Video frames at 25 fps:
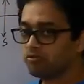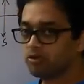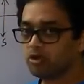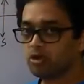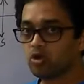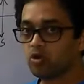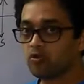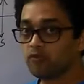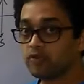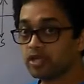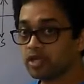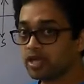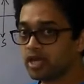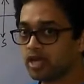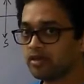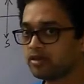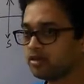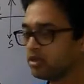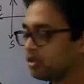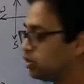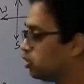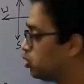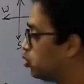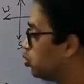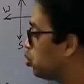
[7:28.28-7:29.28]
we
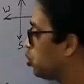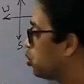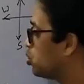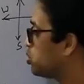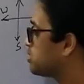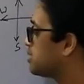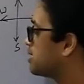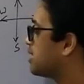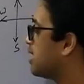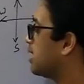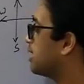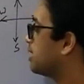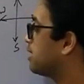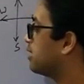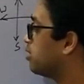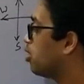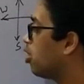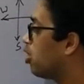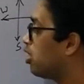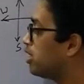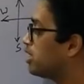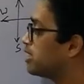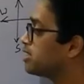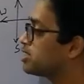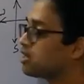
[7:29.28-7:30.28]
can use that
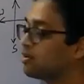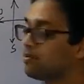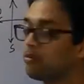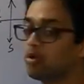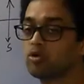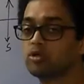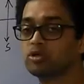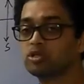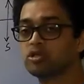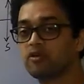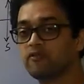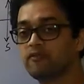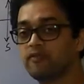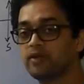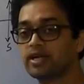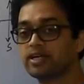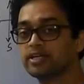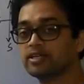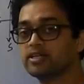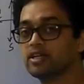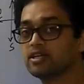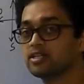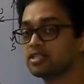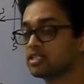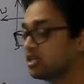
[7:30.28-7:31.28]
knowledge about the
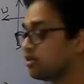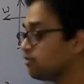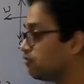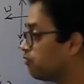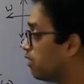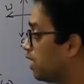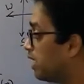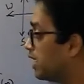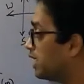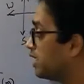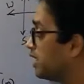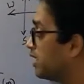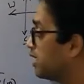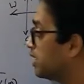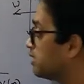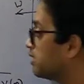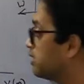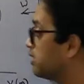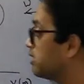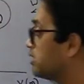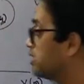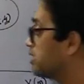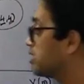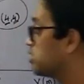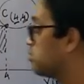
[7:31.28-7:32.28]
vectors in finding
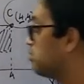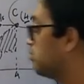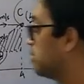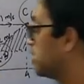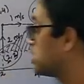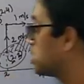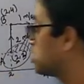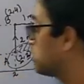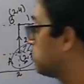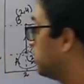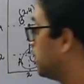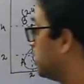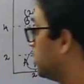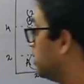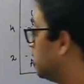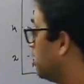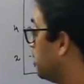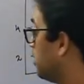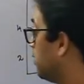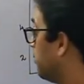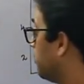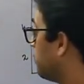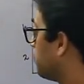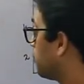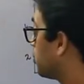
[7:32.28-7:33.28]
this displacement.
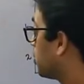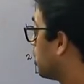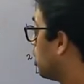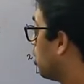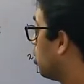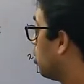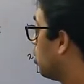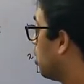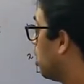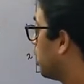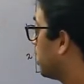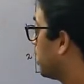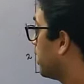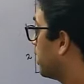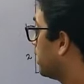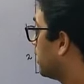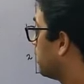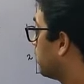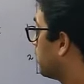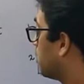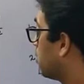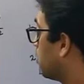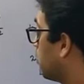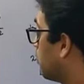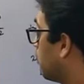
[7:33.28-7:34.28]
Now
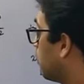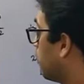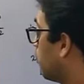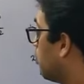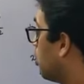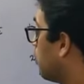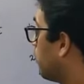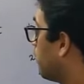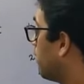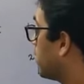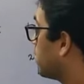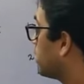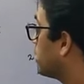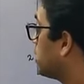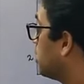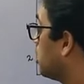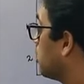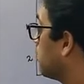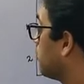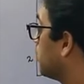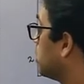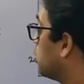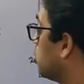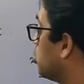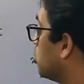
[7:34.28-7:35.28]
again, for
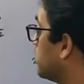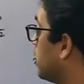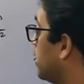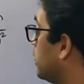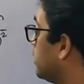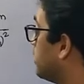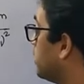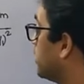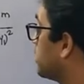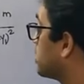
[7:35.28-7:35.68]
vector, we know that